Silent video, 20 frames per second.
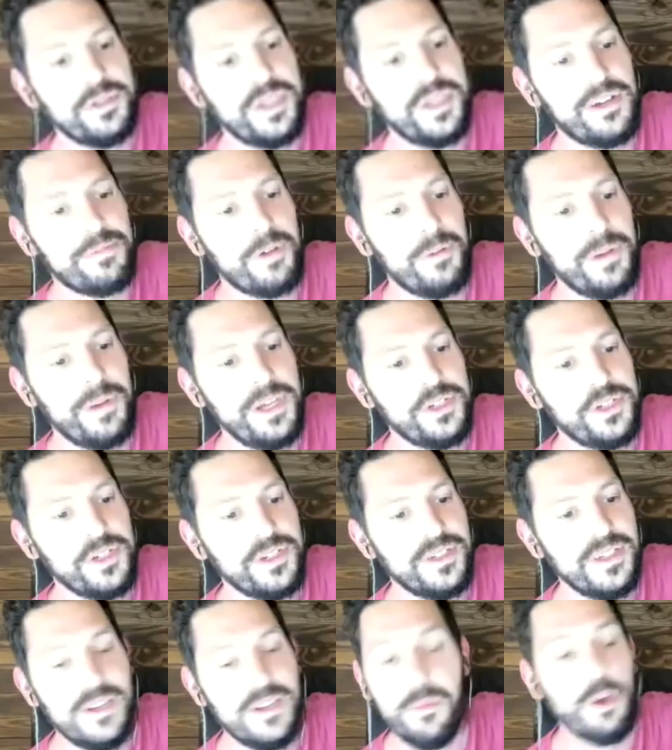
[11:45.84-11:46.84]
probation.
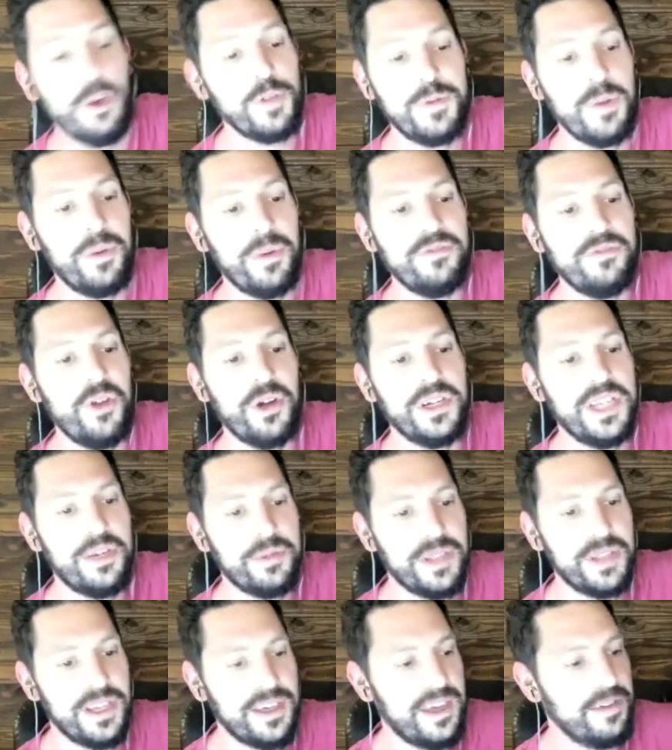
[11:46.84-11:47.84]
Oh, Most yeah. people have no idea
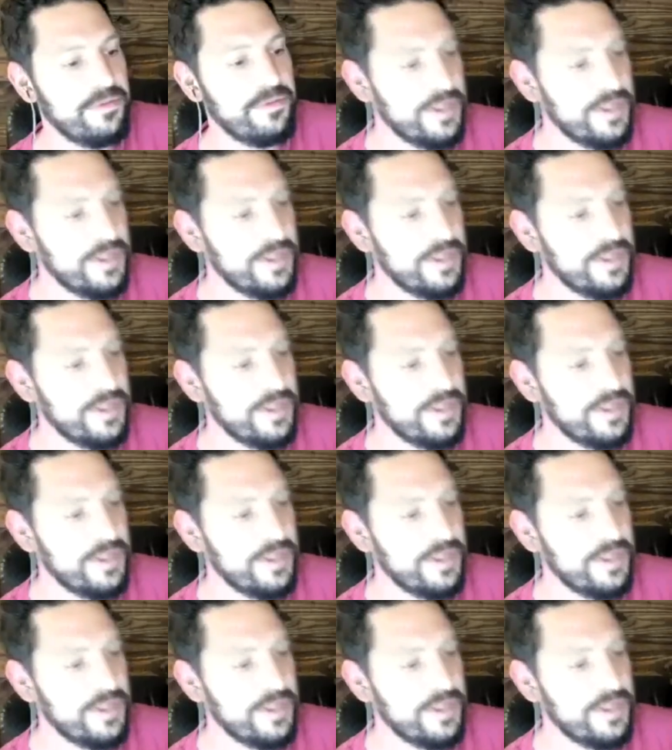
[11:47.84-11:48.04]
where that came from.